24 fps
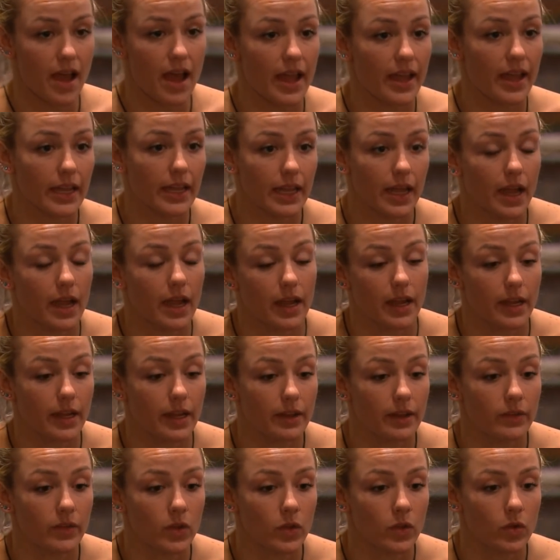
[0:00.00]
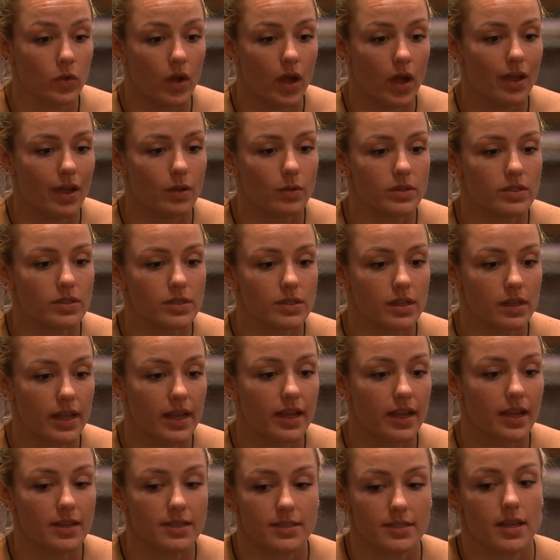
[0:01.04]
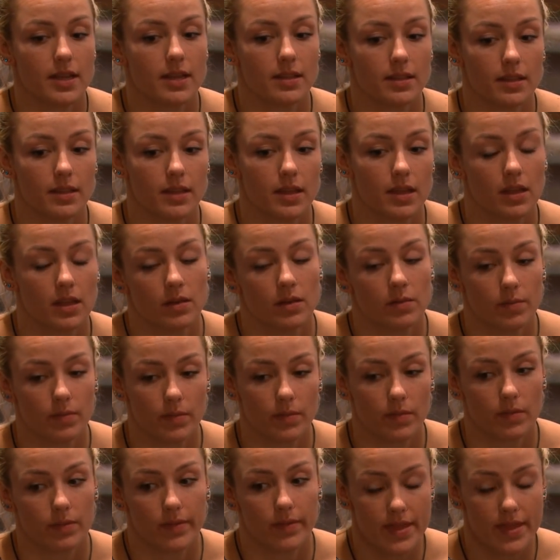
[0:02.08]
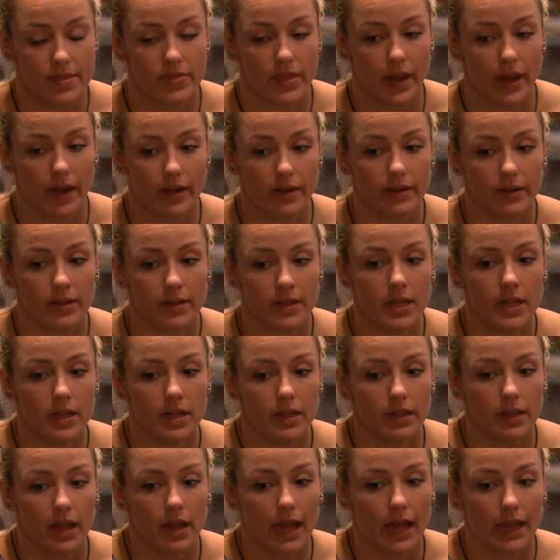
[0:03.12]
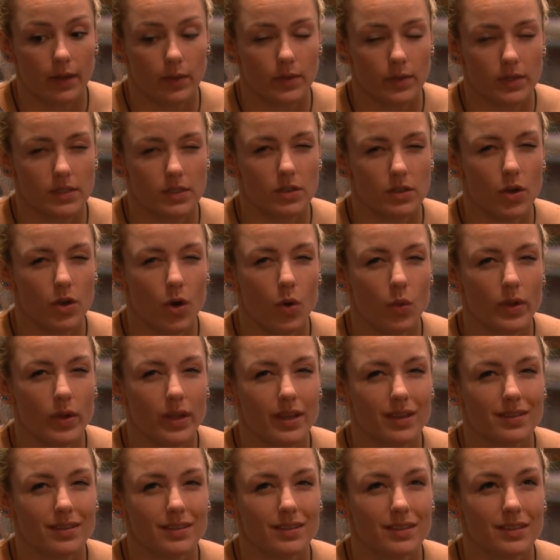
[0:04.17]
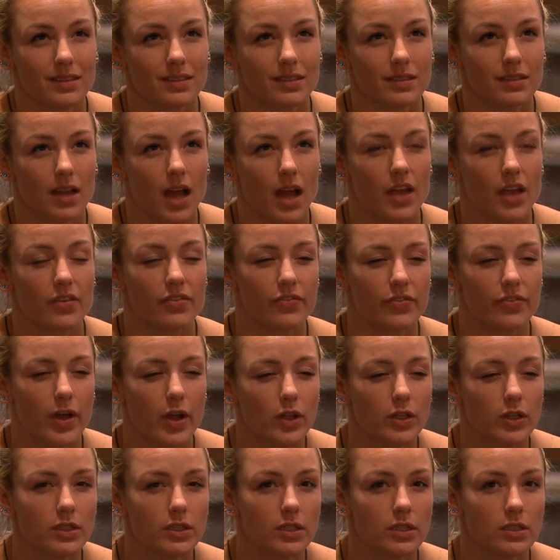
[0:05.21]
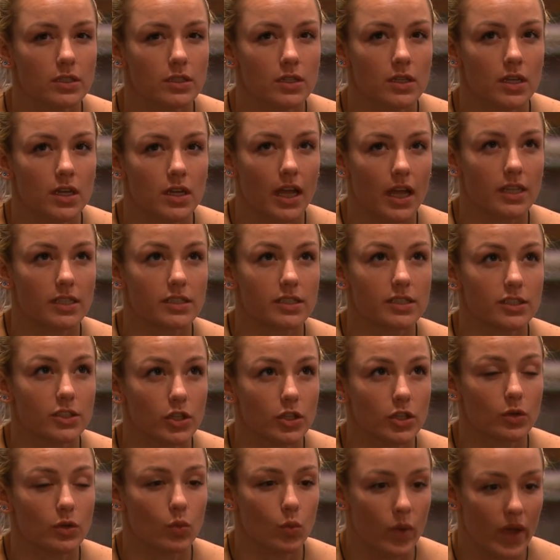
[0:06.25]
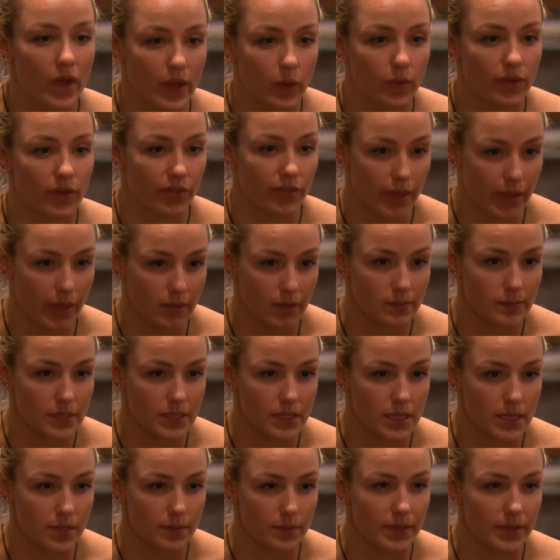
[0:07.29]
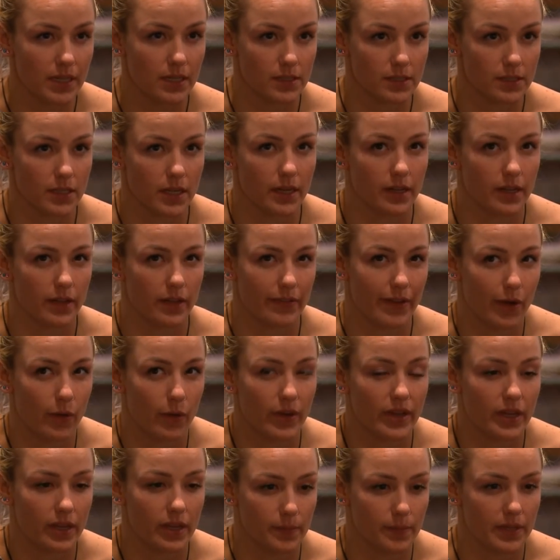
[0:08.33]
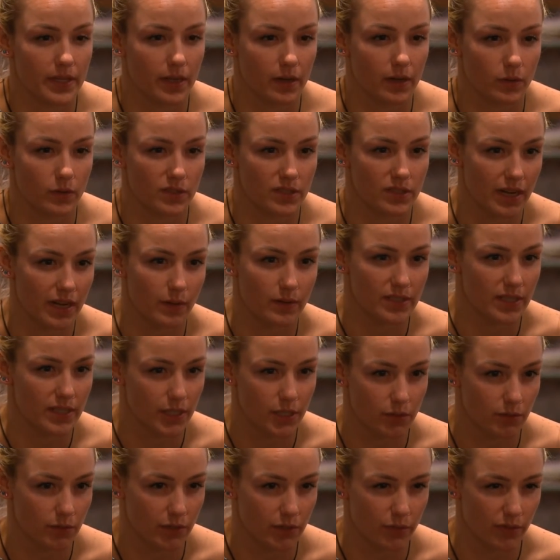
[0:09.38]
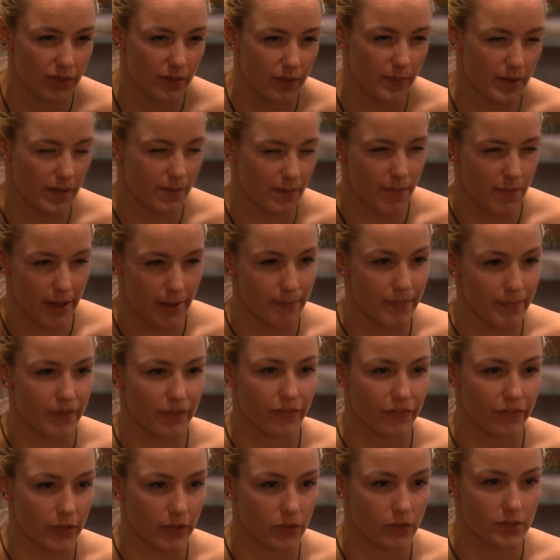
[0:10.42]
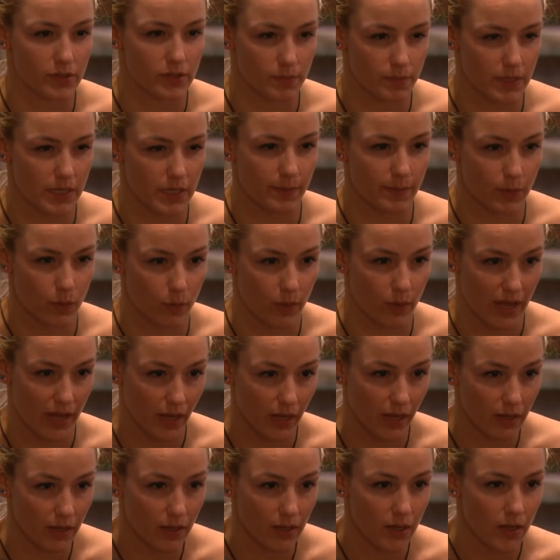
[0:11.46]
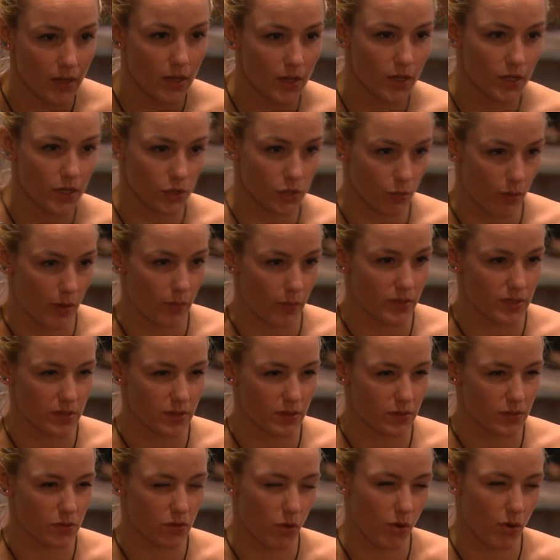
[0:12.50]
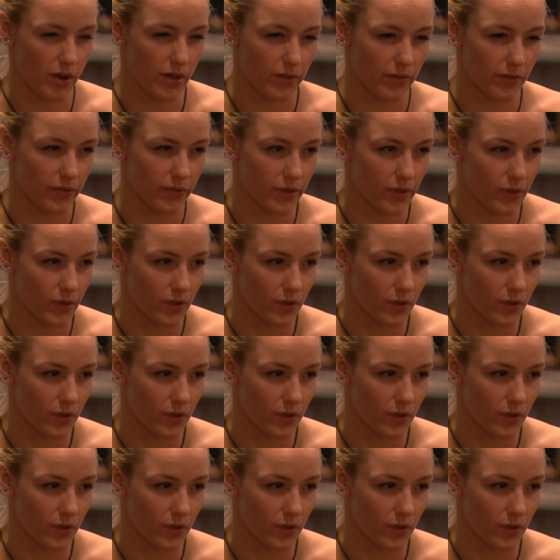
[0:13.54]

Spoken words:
I was, like I said in there, I felt a certain way with Hamsy because of how I came in the house and I was HOH with him and he made me feel some type of way. So I was sort of,